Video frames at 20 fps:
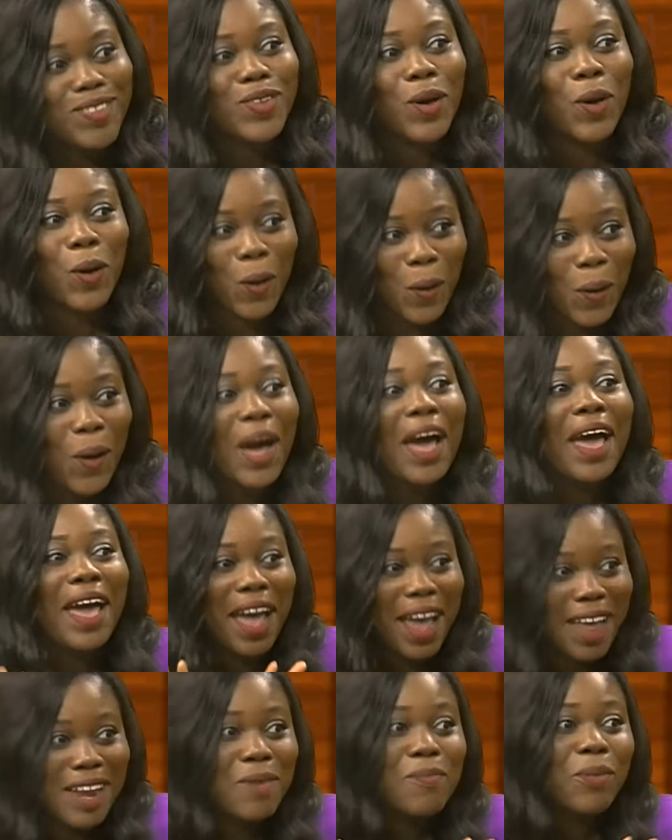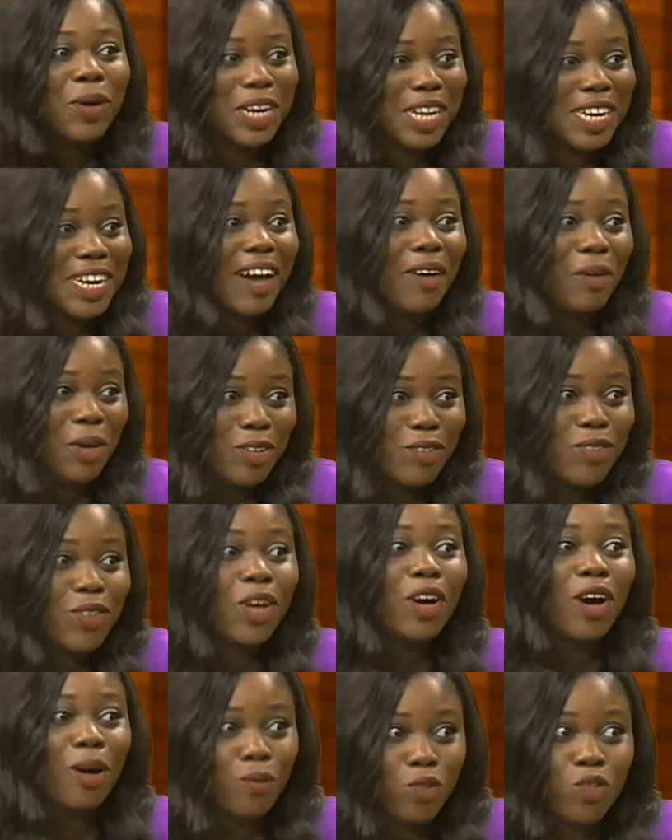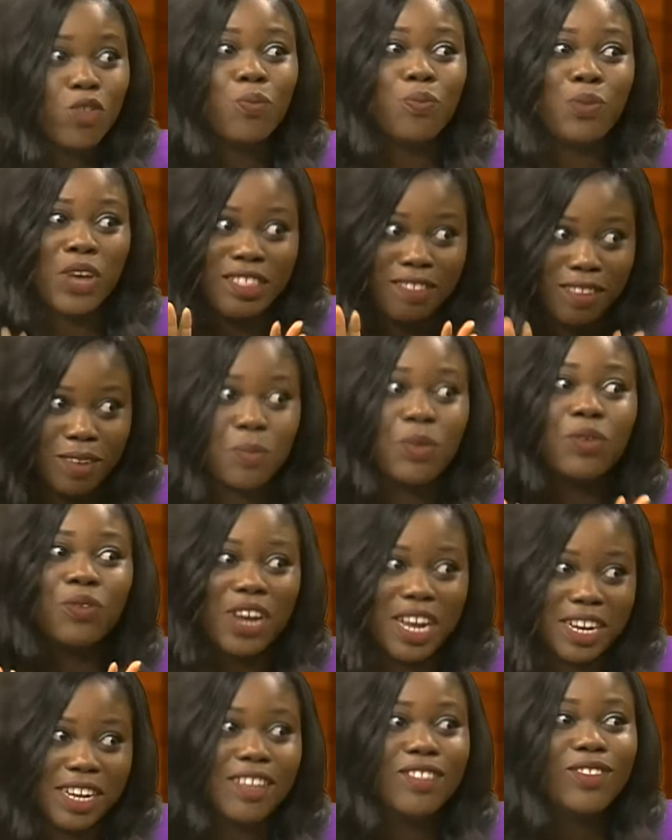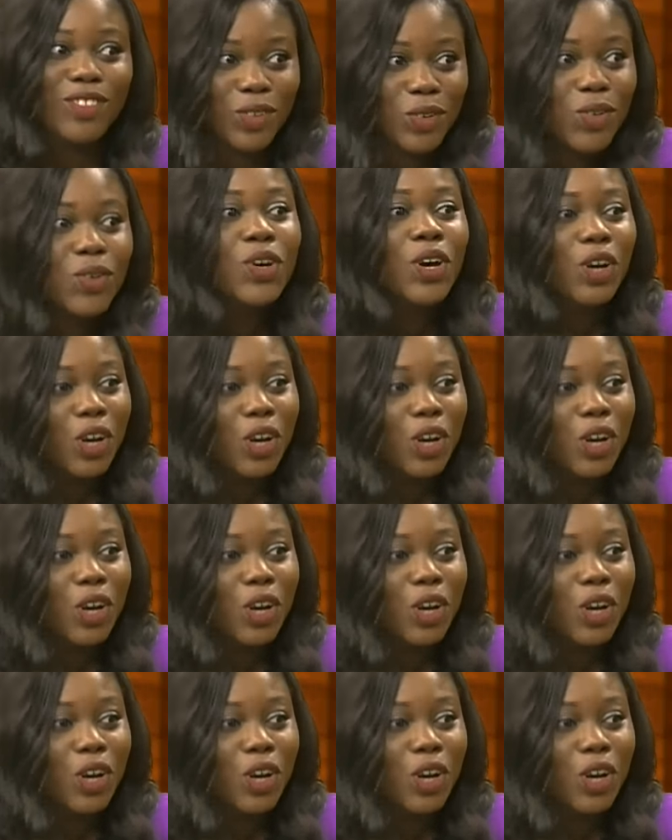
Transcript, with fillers: So anybody that wants to come should better be ready to